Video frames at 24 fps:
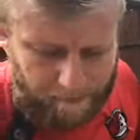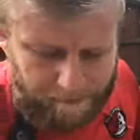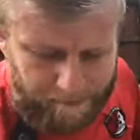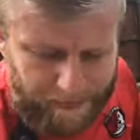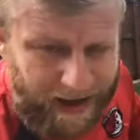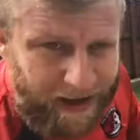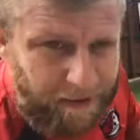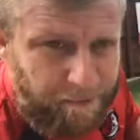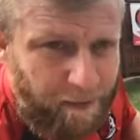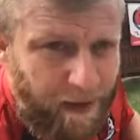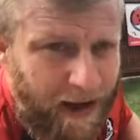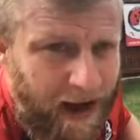
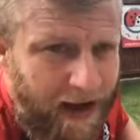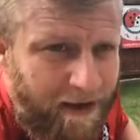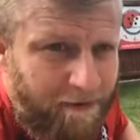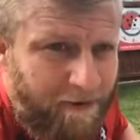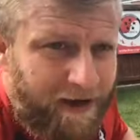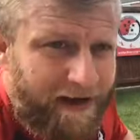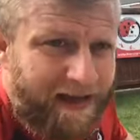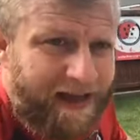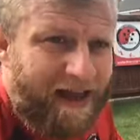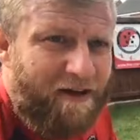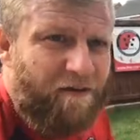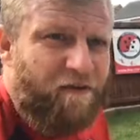Bad
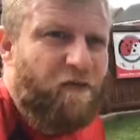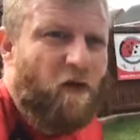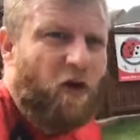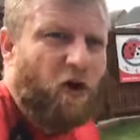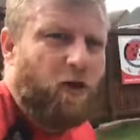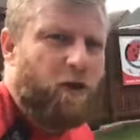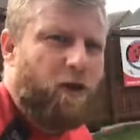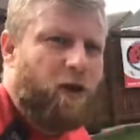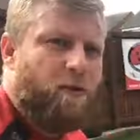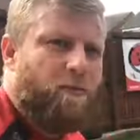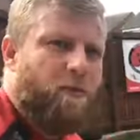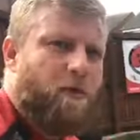pirate, get
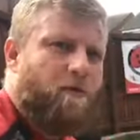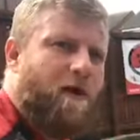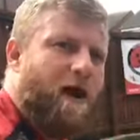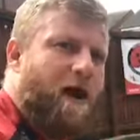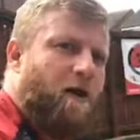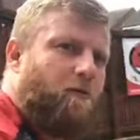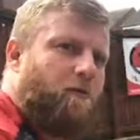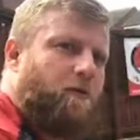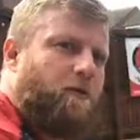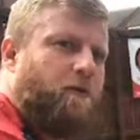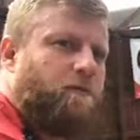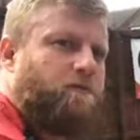following them
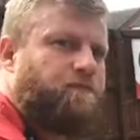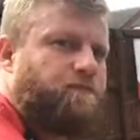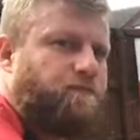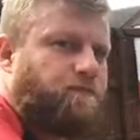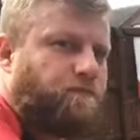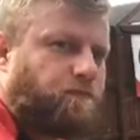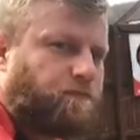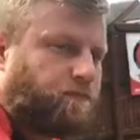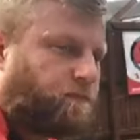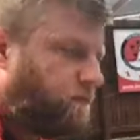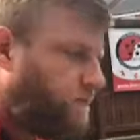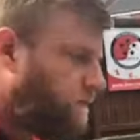around.
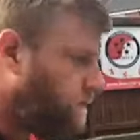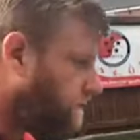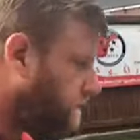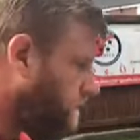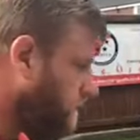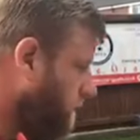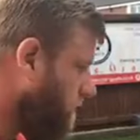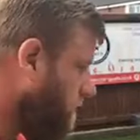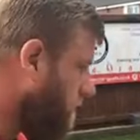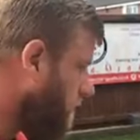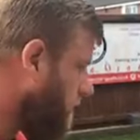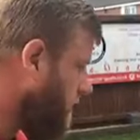
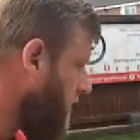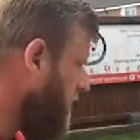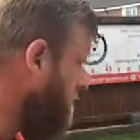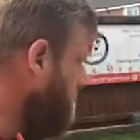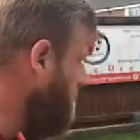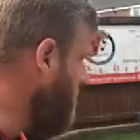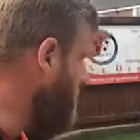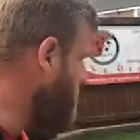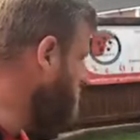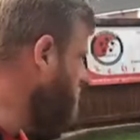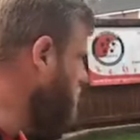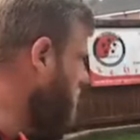Okay,
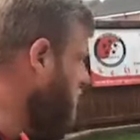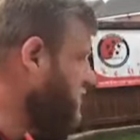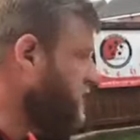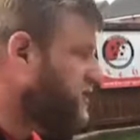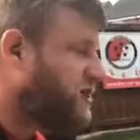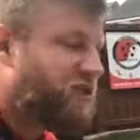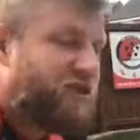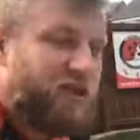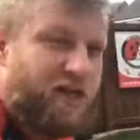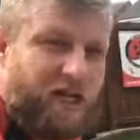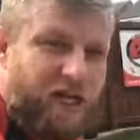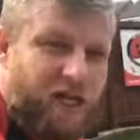make sure you're
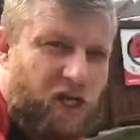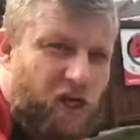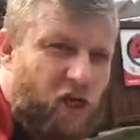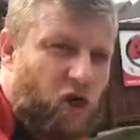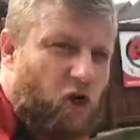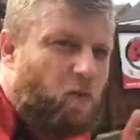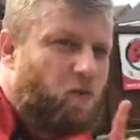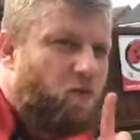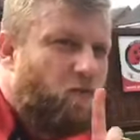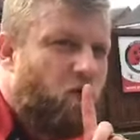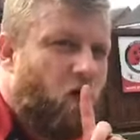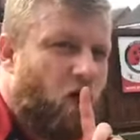sneaking
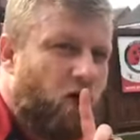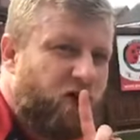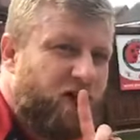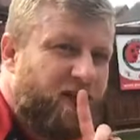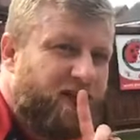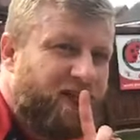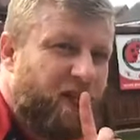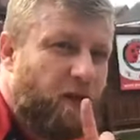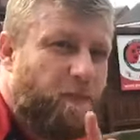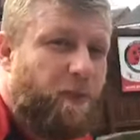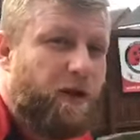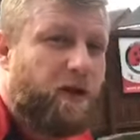up on
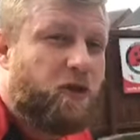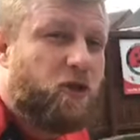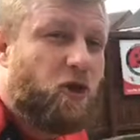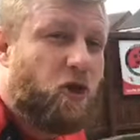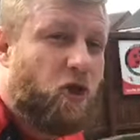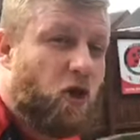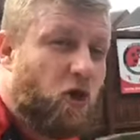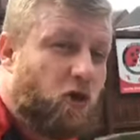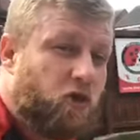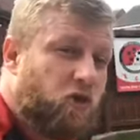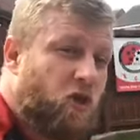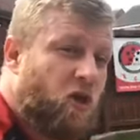your tippy
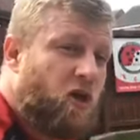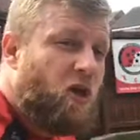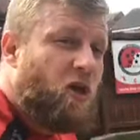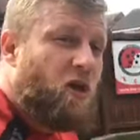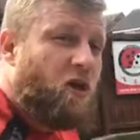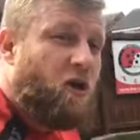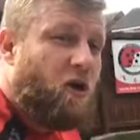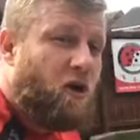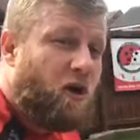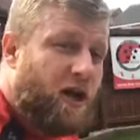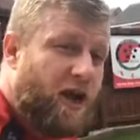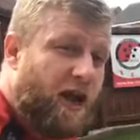toes.
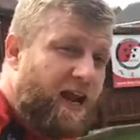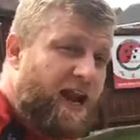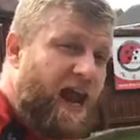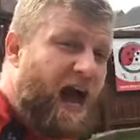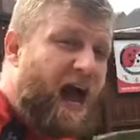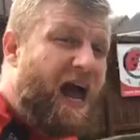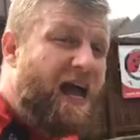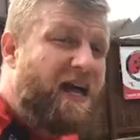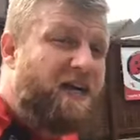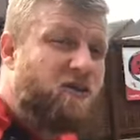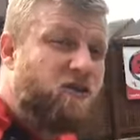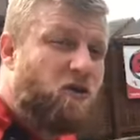Okay,
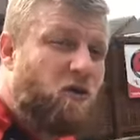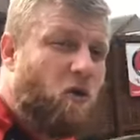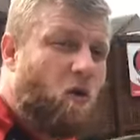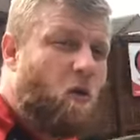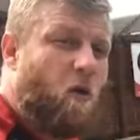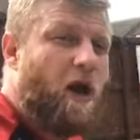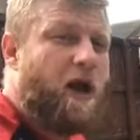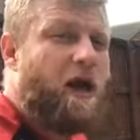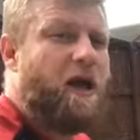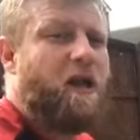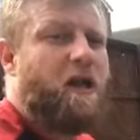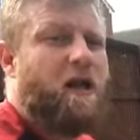nice and
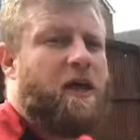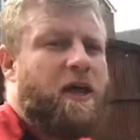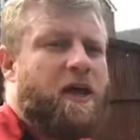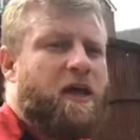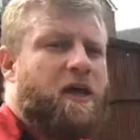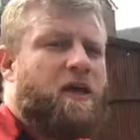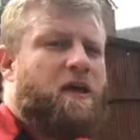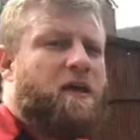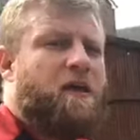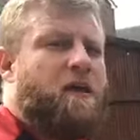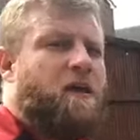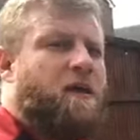quietly.
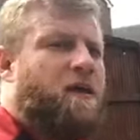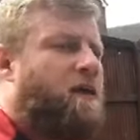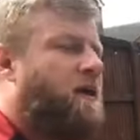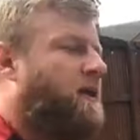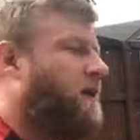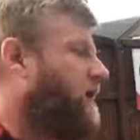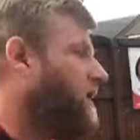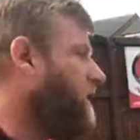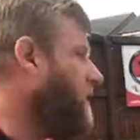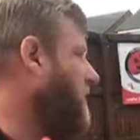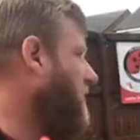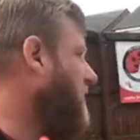
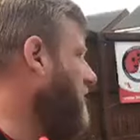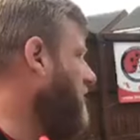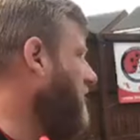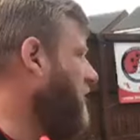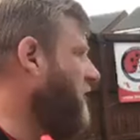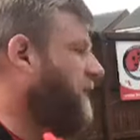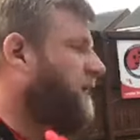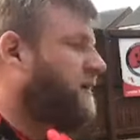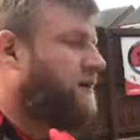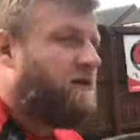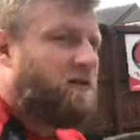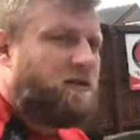
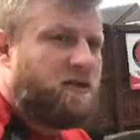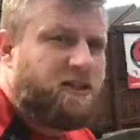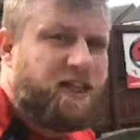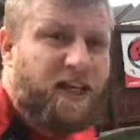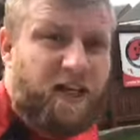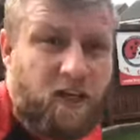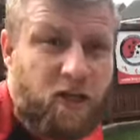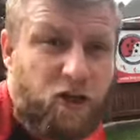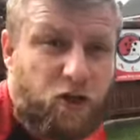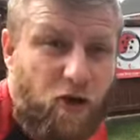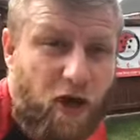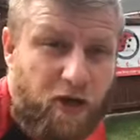And
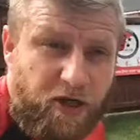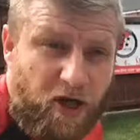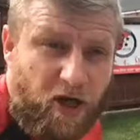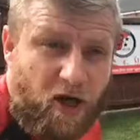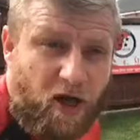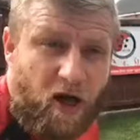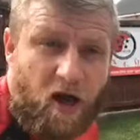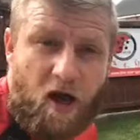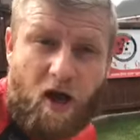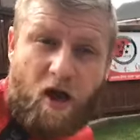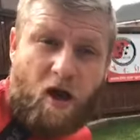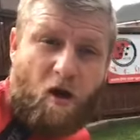steal the treasure!
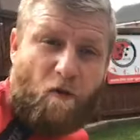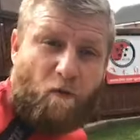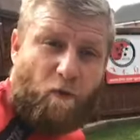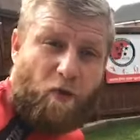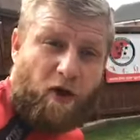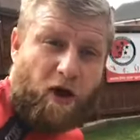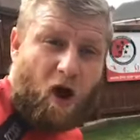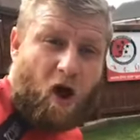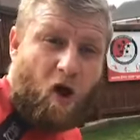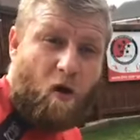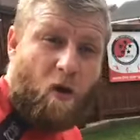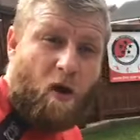Off
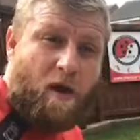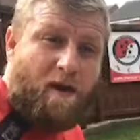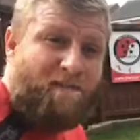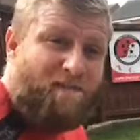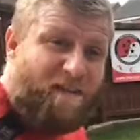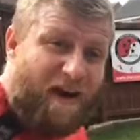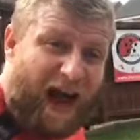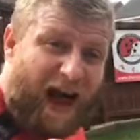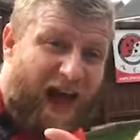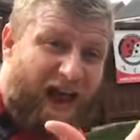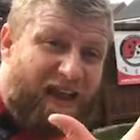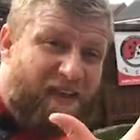we go.
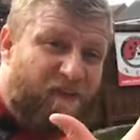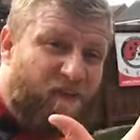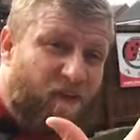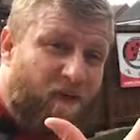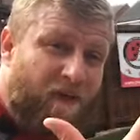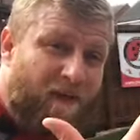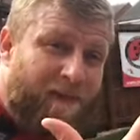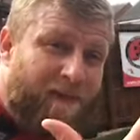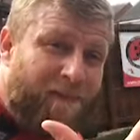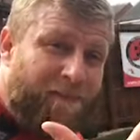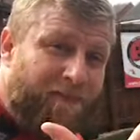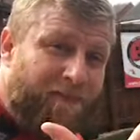5,